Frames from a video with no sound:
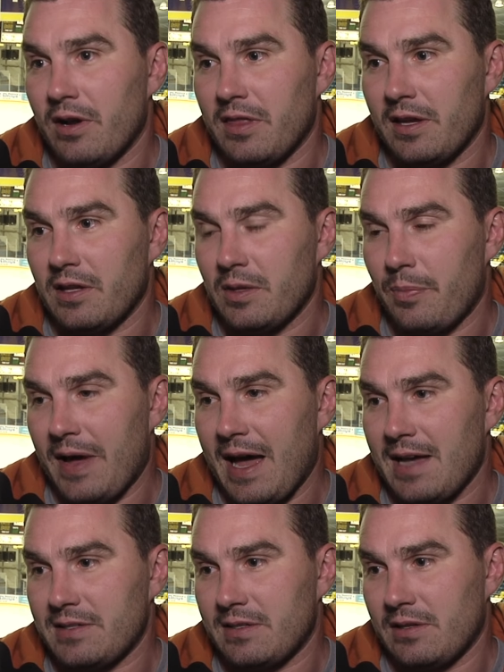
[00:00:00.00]
I think in the
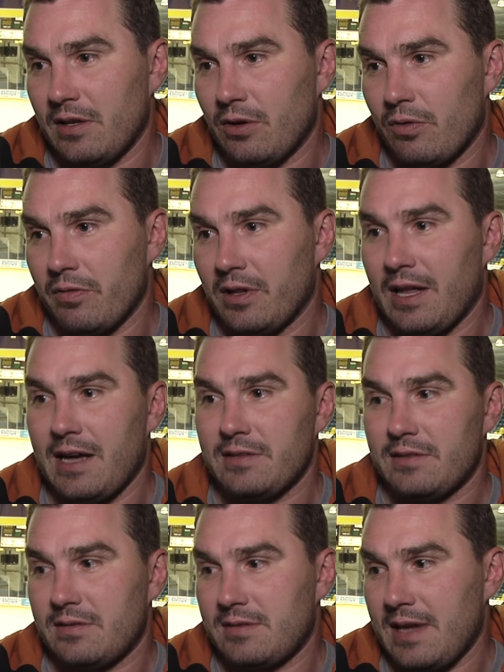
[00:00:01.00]
past, you know, over the
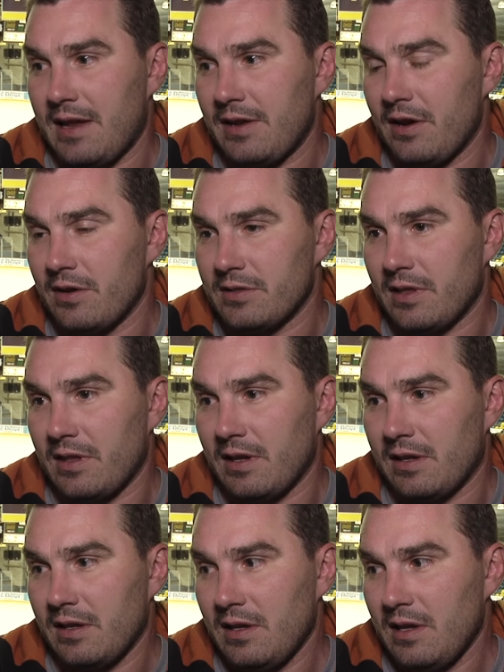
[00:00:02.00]
last 10 years, I think